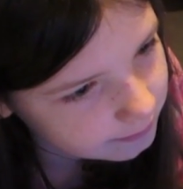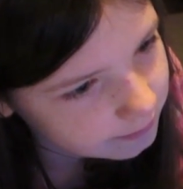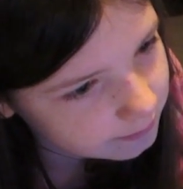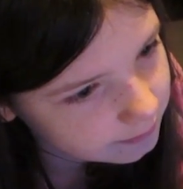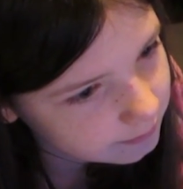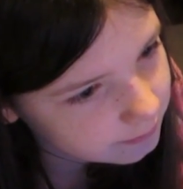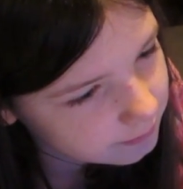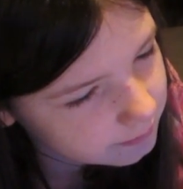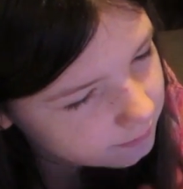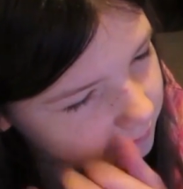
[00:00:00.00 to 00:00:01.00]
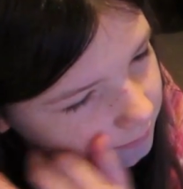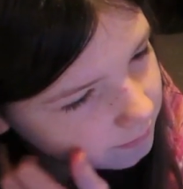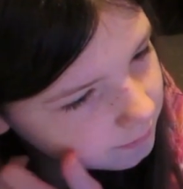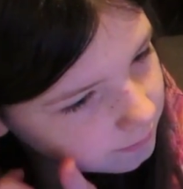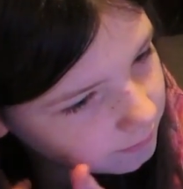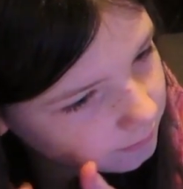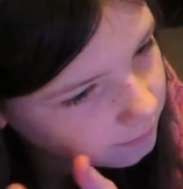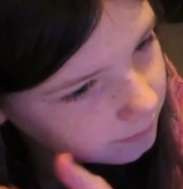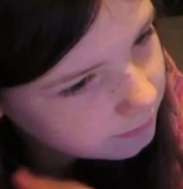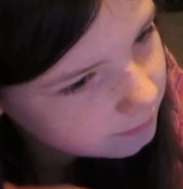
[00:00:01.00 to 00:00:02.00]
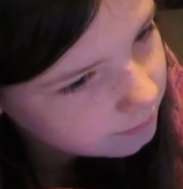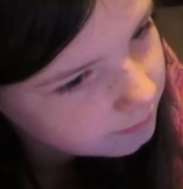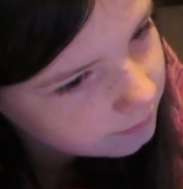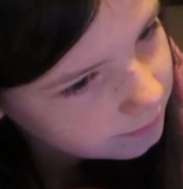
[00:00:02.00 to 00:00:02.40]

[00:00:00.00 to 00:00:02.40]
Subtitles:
Nobody speaks.